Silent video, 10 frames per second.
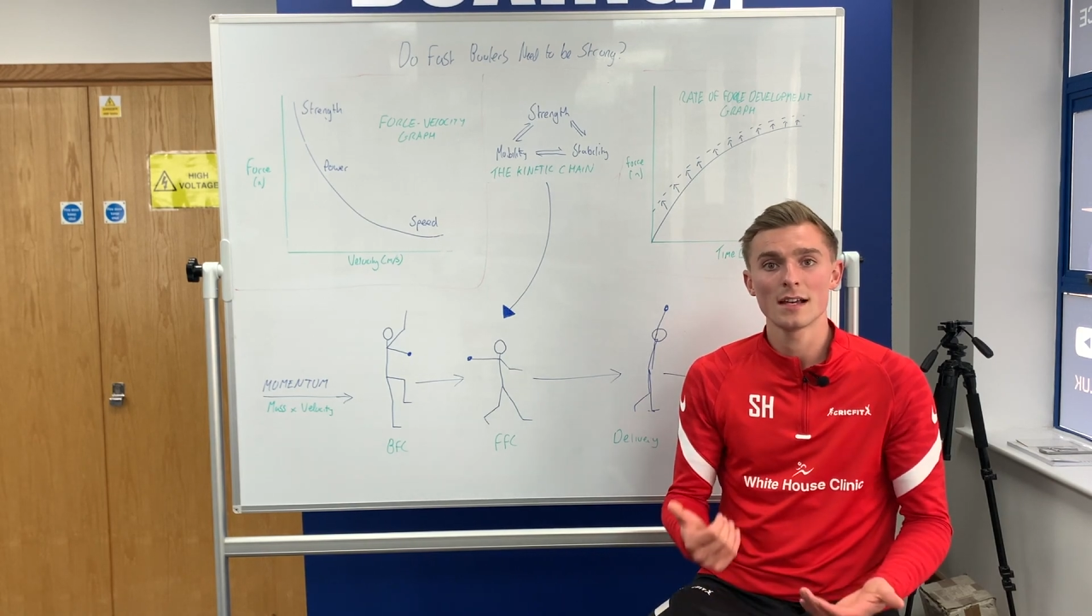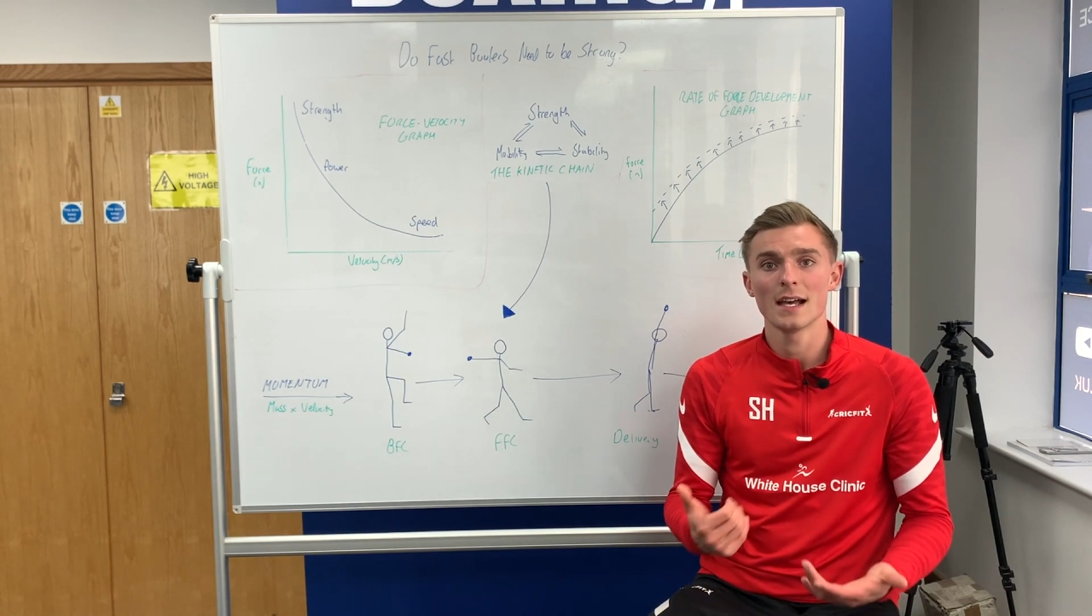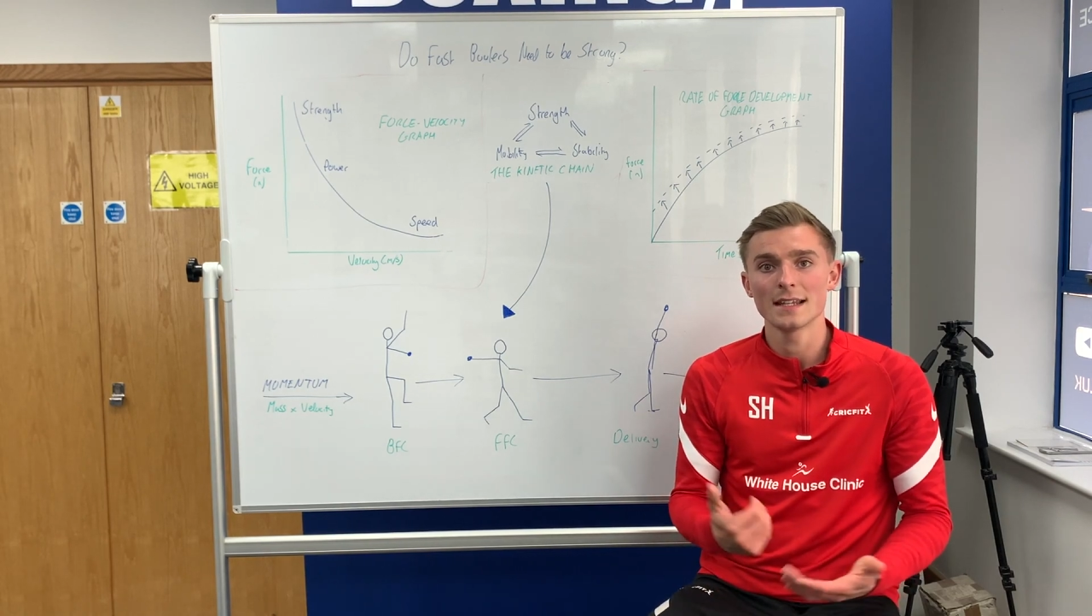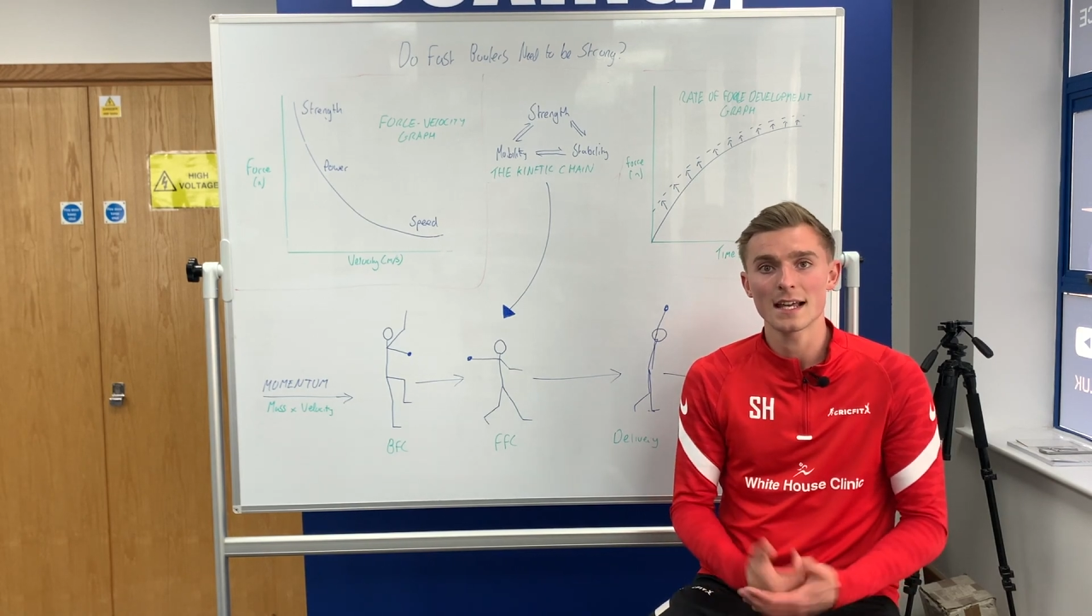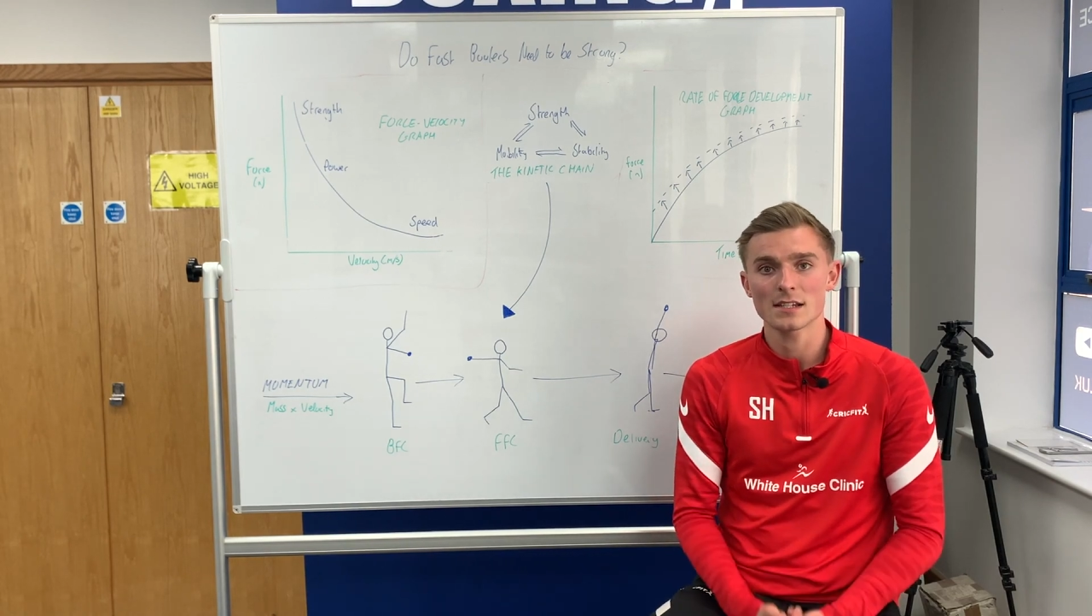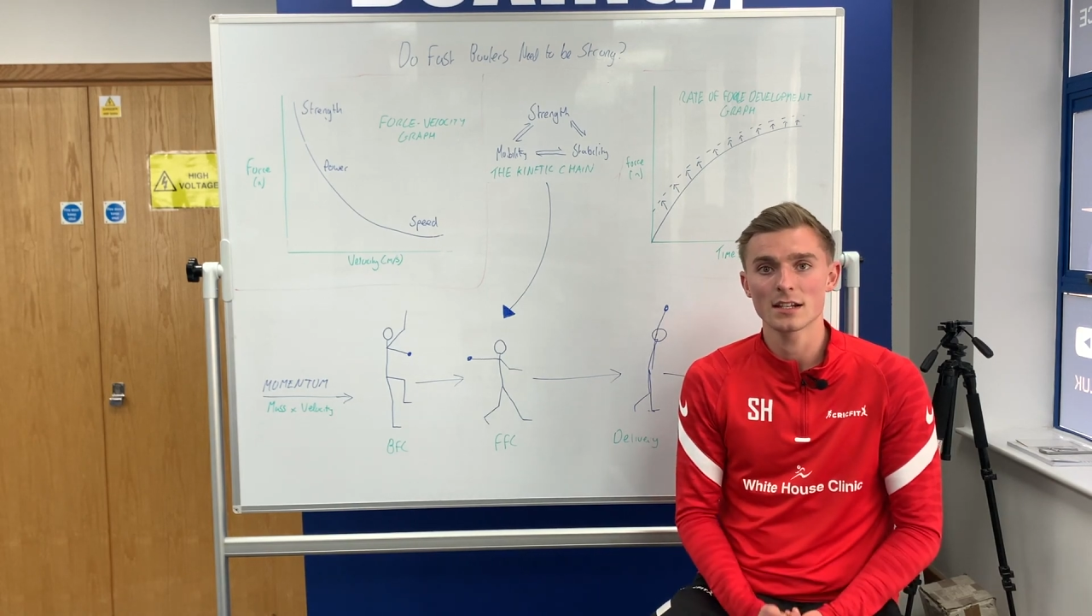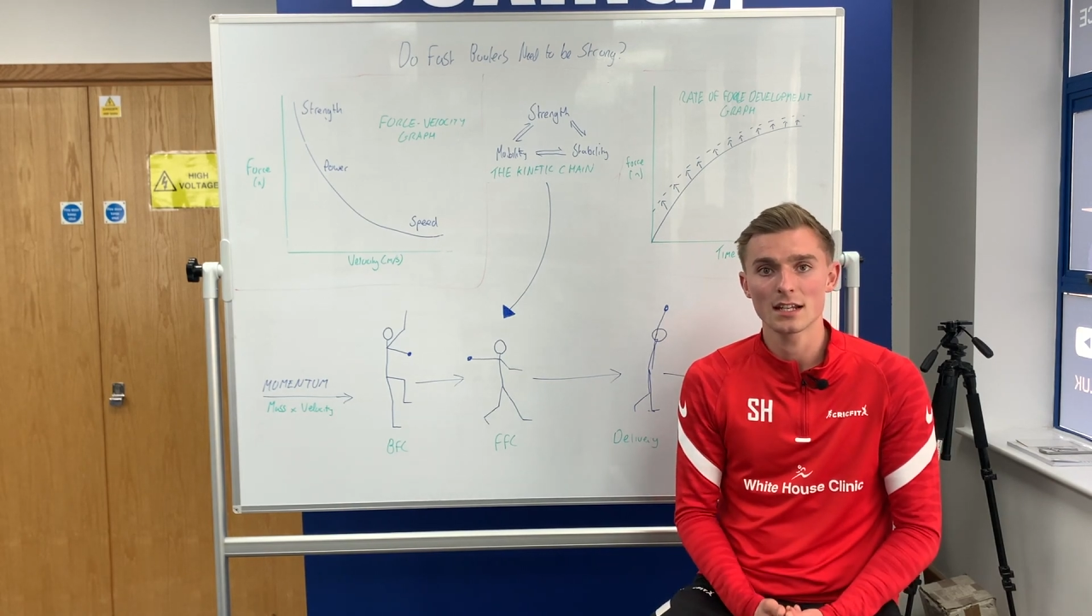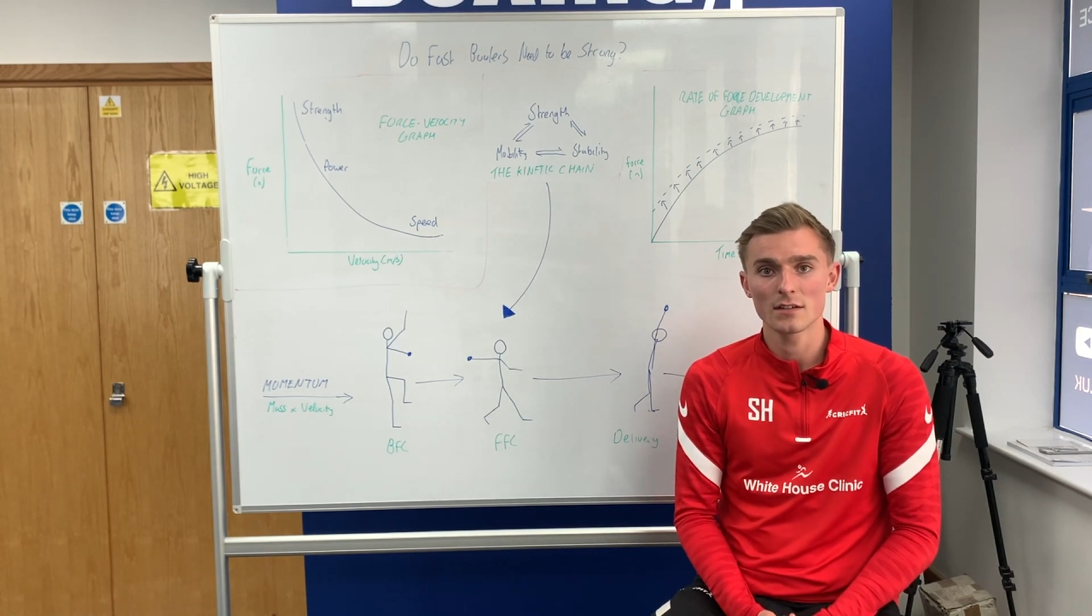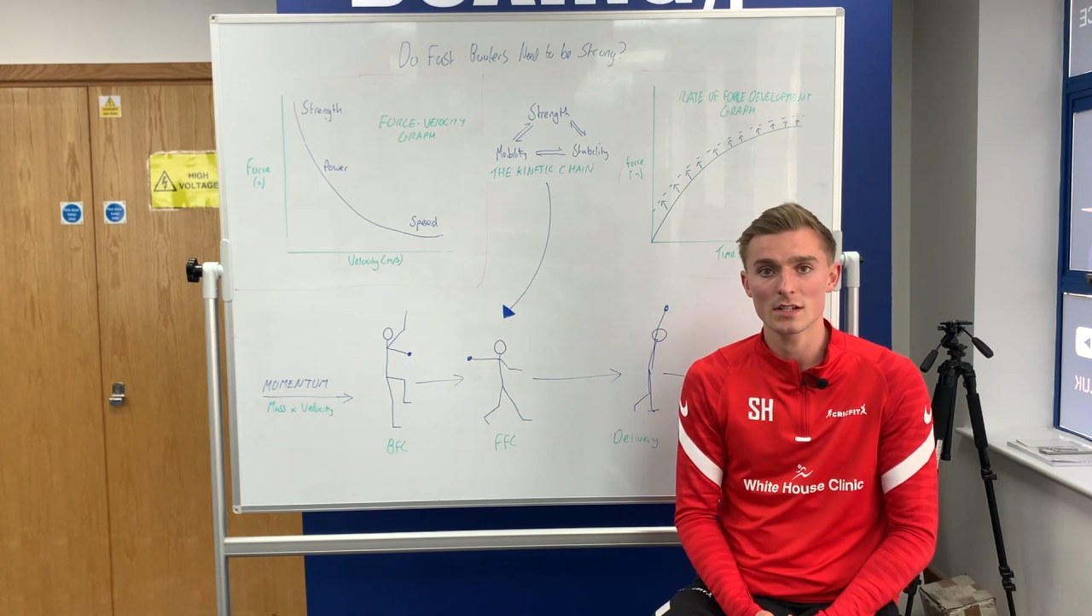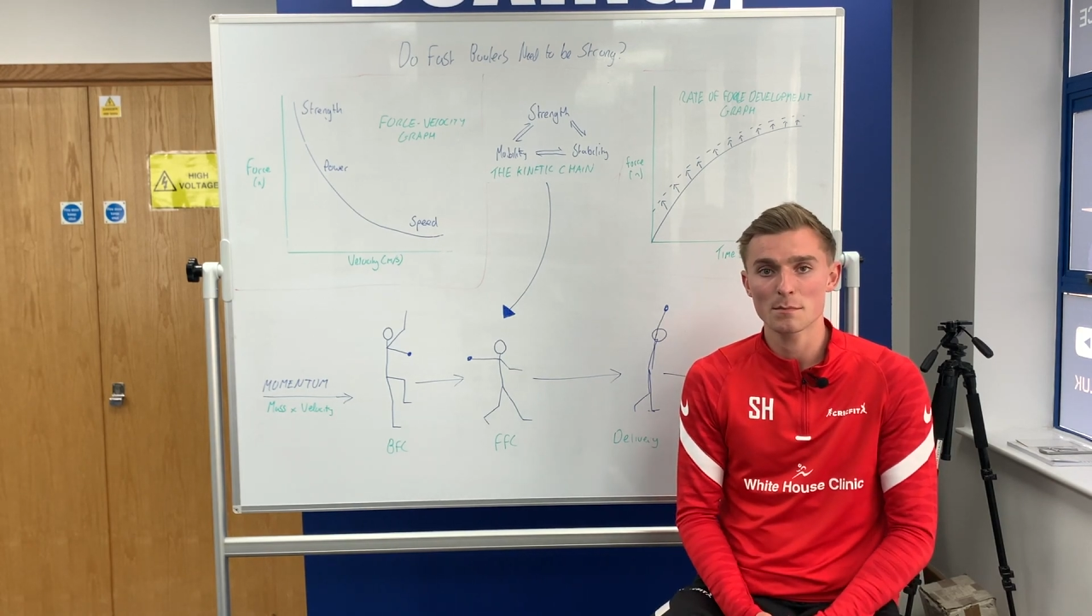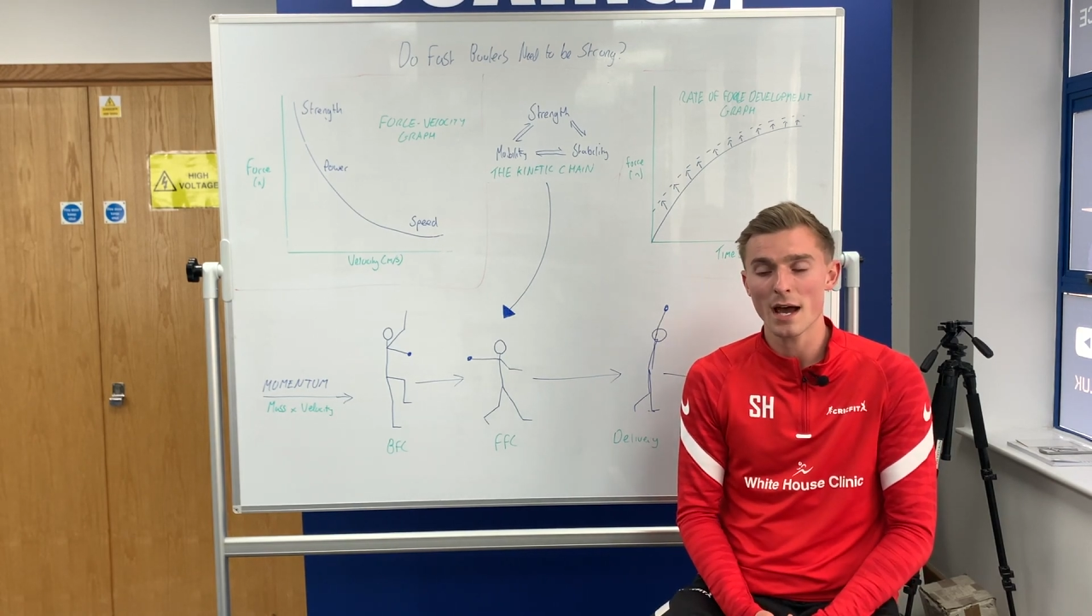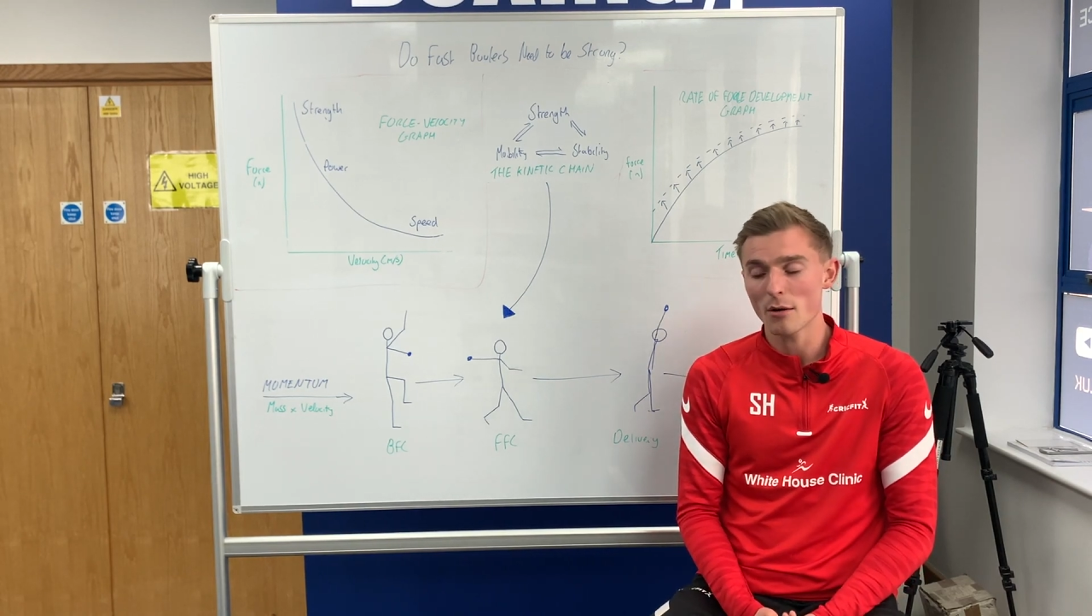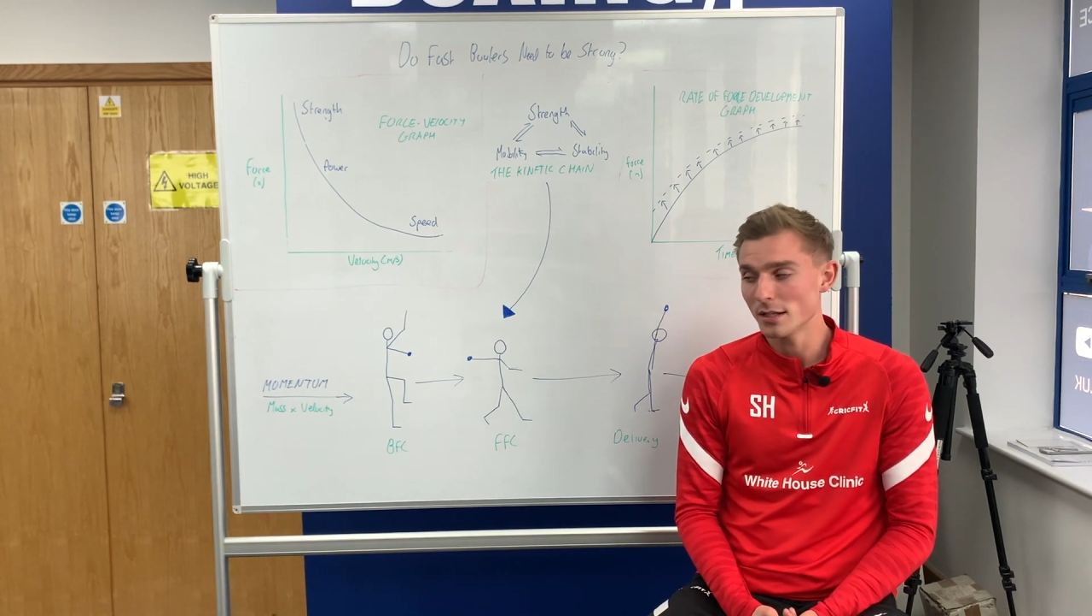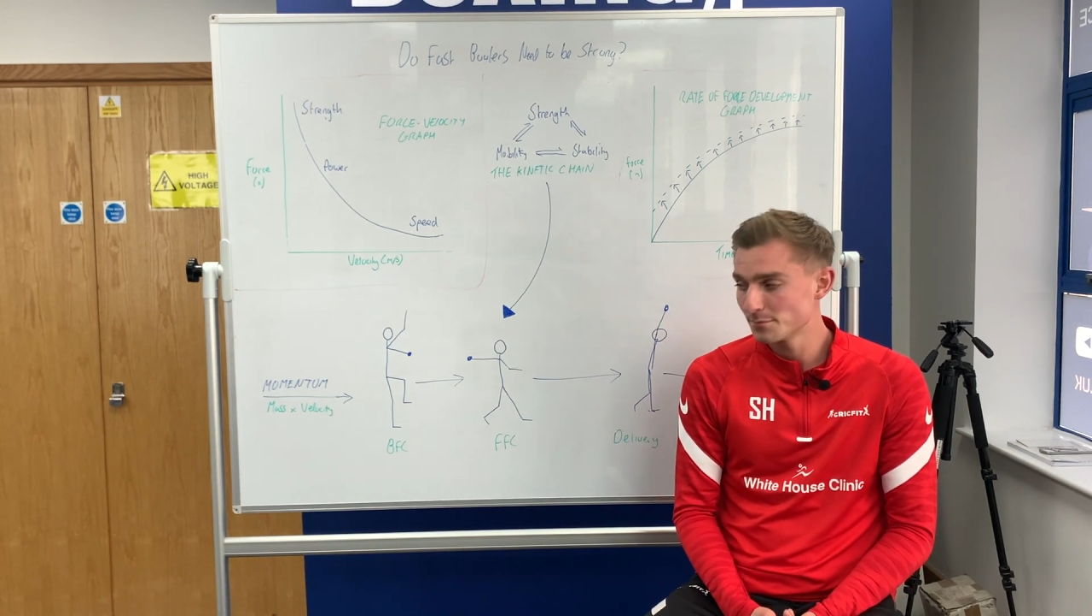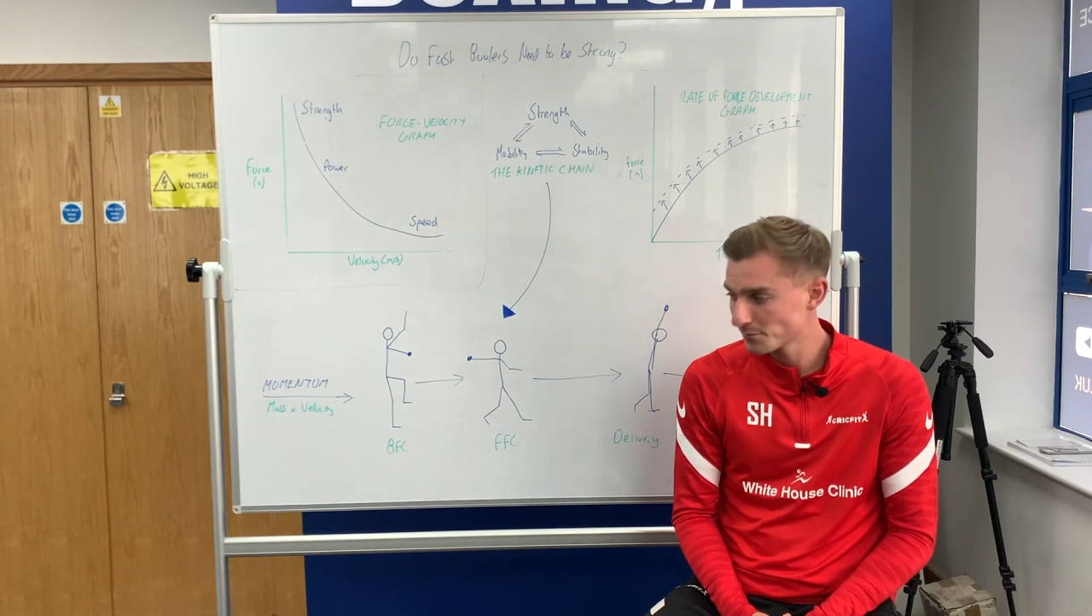and that's going to give us power.